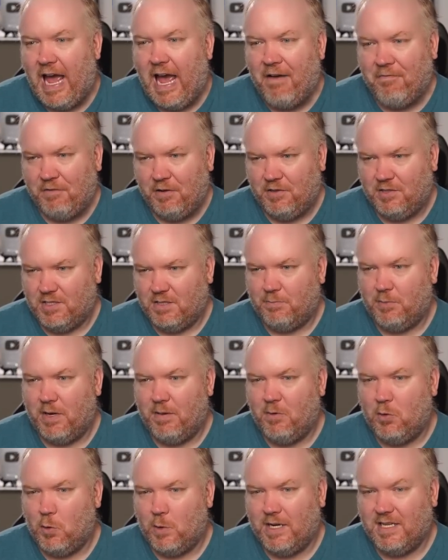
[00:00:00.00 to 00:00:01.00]
after the
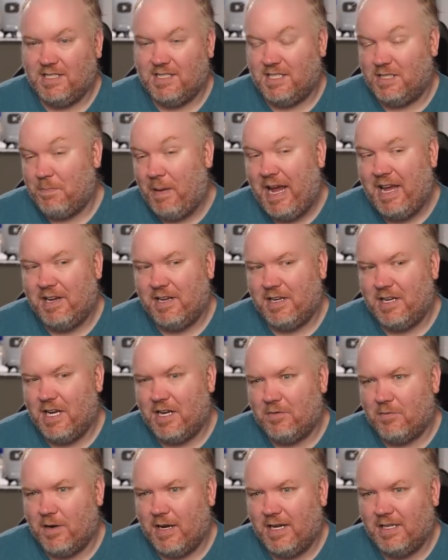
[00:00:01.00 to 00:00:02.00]
Supreme Court had expanded
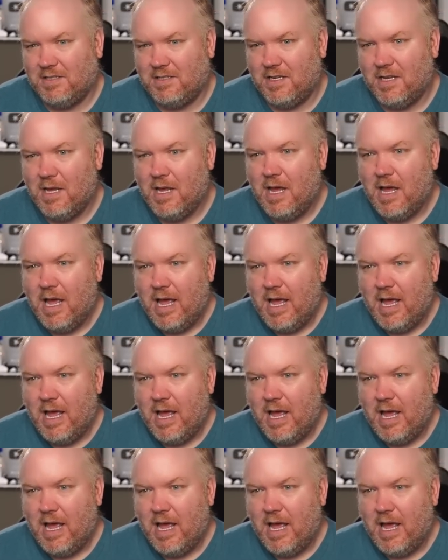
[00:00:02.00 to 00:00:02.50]
gun rights,